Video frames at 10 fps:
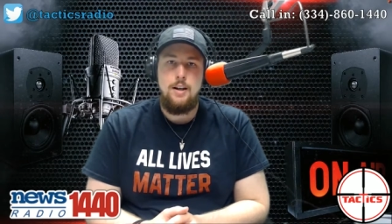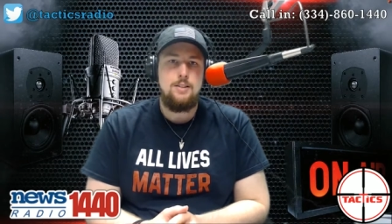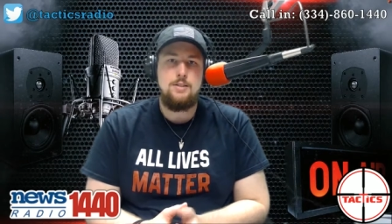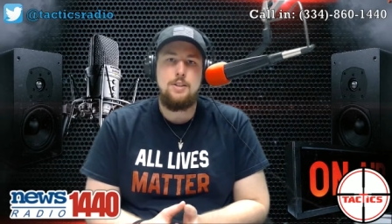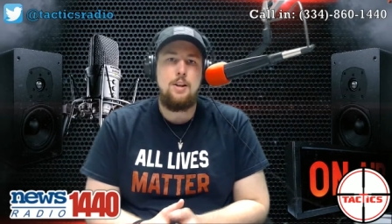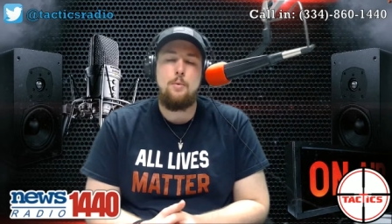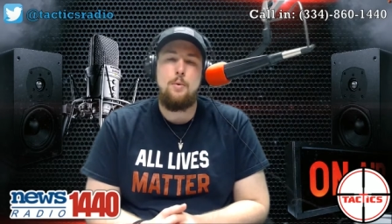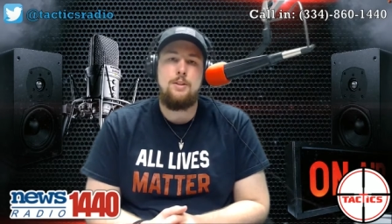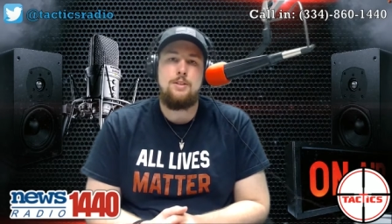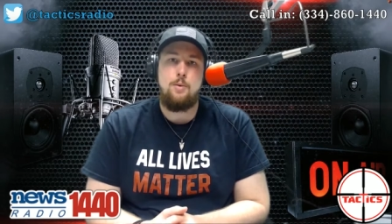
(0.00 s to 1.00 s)
Just tell her
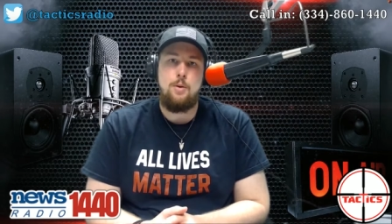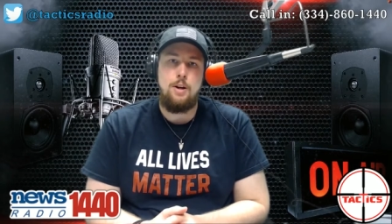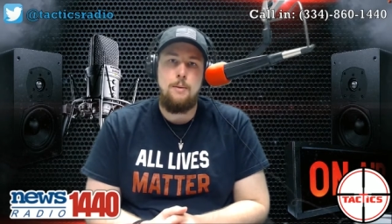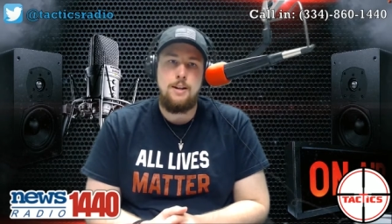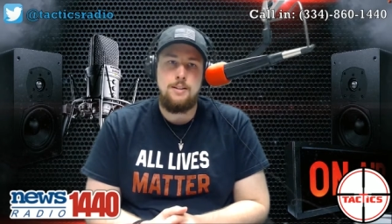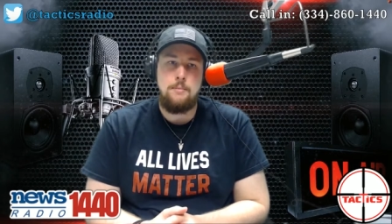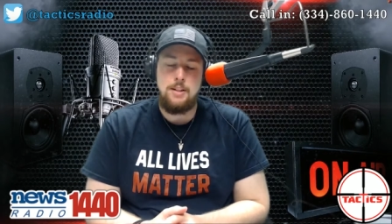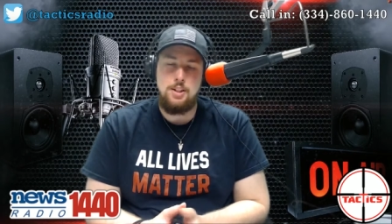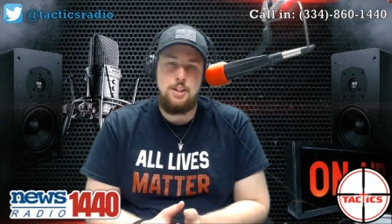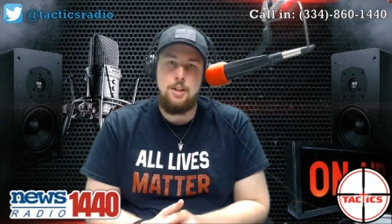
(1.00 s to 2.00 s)
one story about something
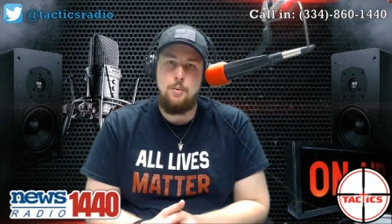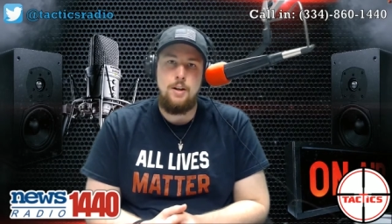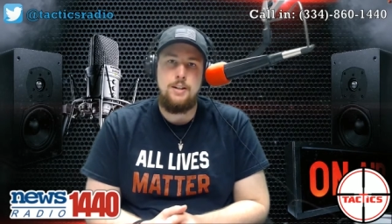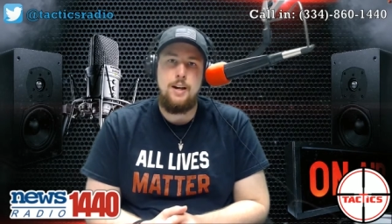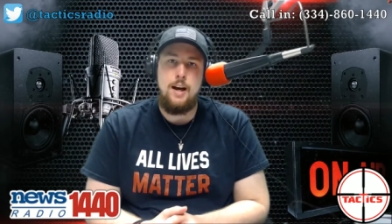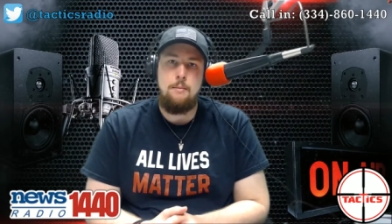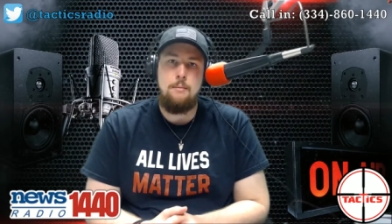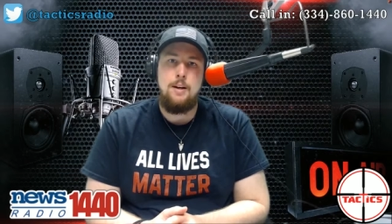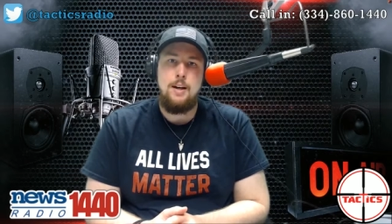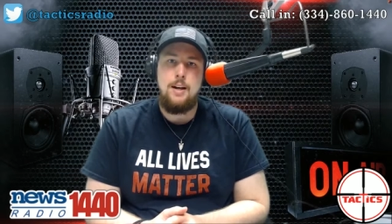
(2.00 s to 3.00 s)
she did one time
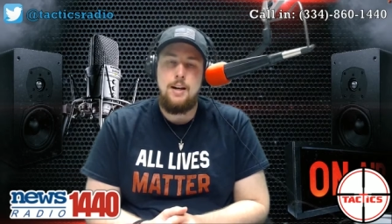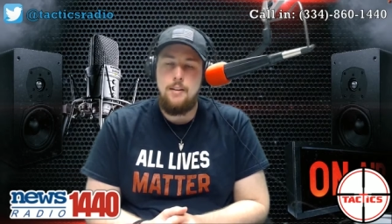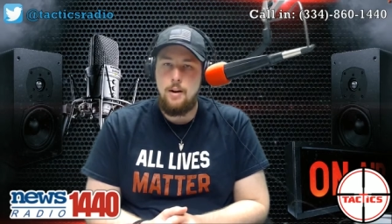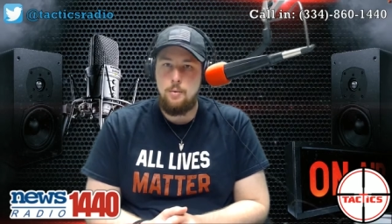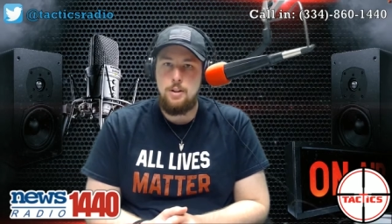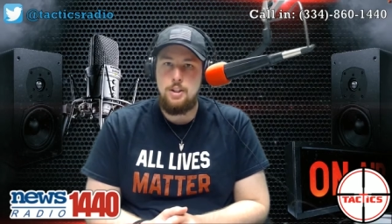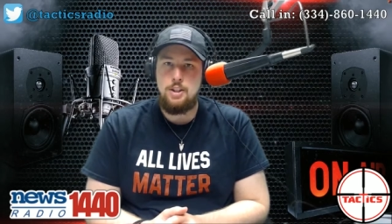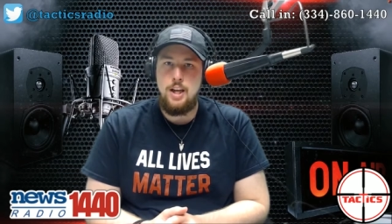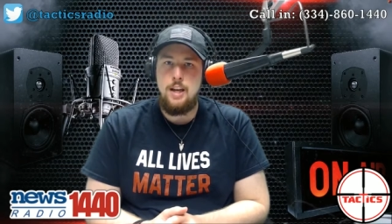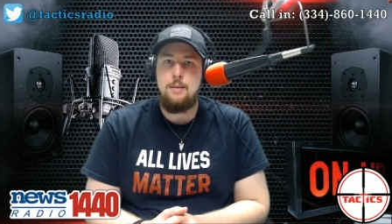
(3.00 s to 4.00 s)
and how that really
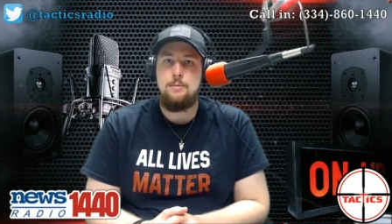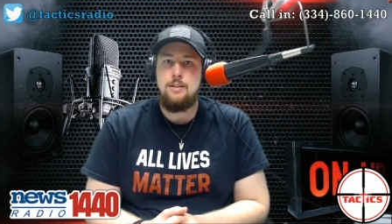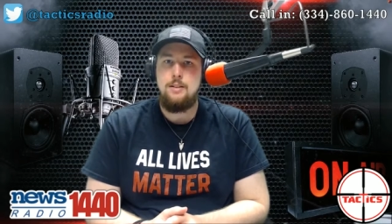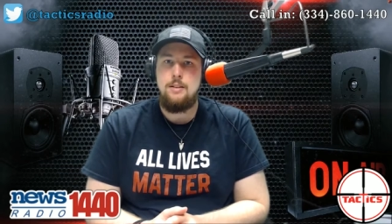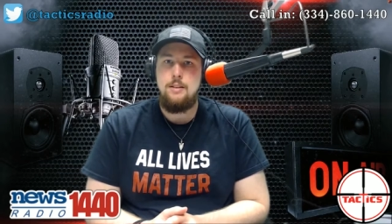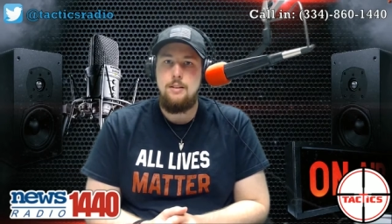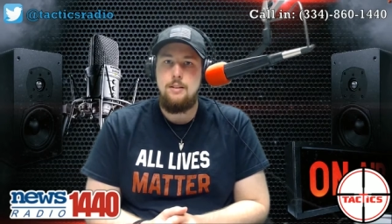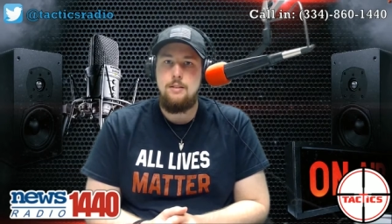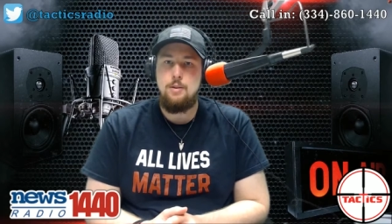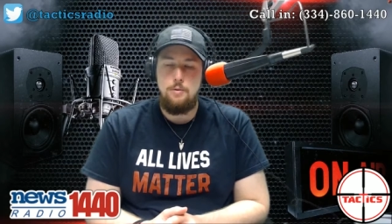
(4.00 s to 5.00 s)
shaped
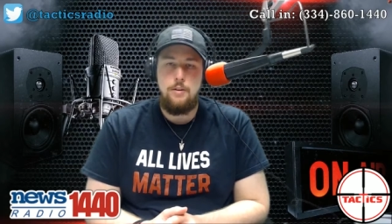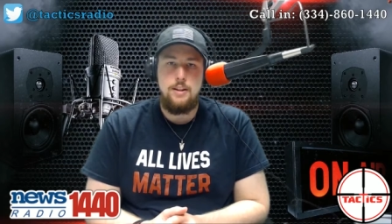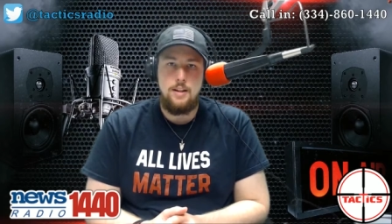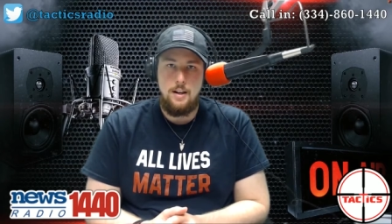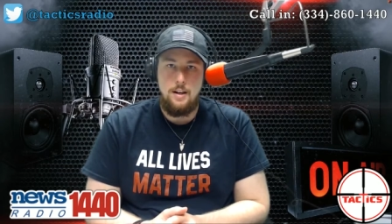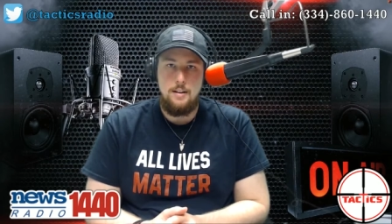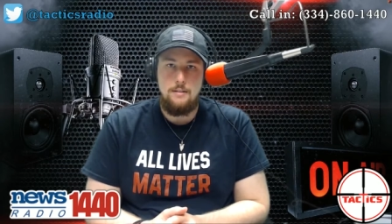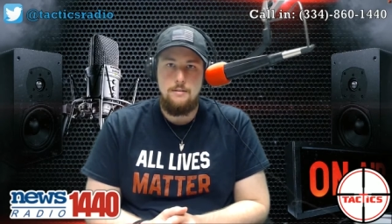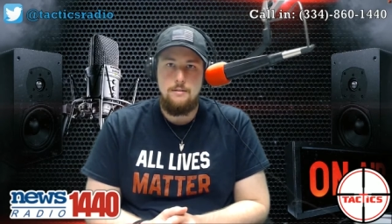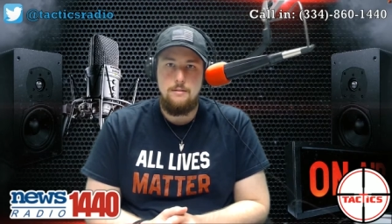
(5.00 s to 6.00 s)
your faith in God
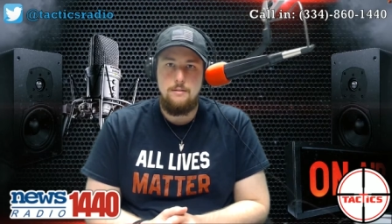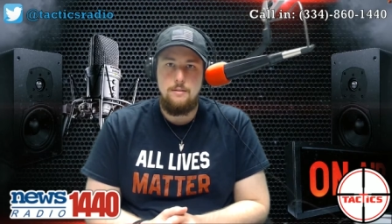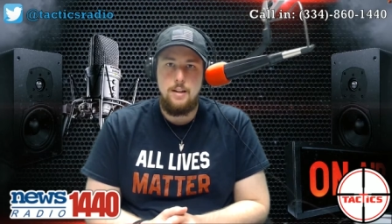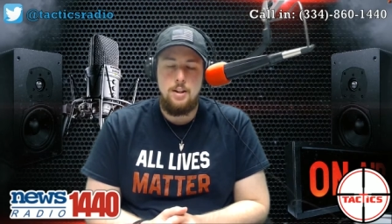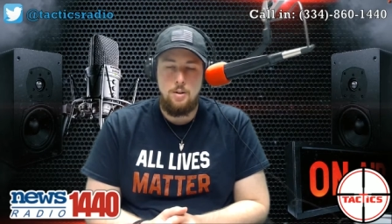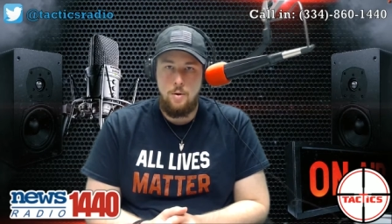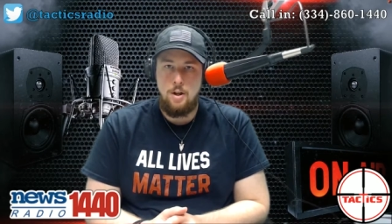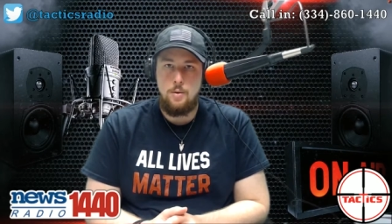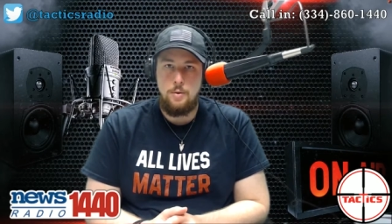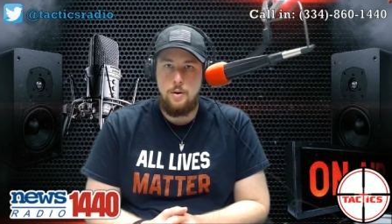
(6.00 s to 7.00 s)
and your
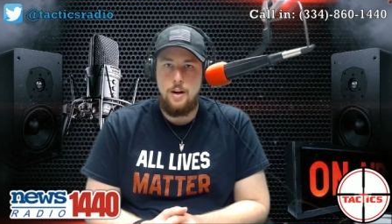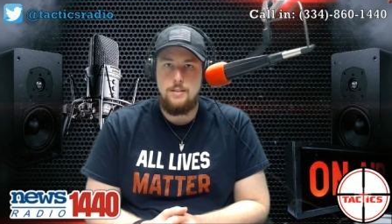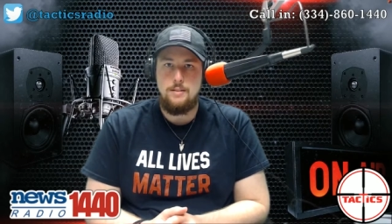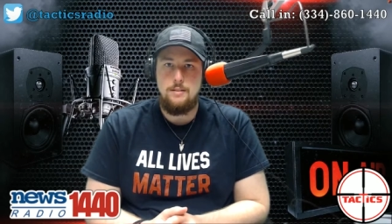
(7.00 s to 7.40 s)
walk with Christ.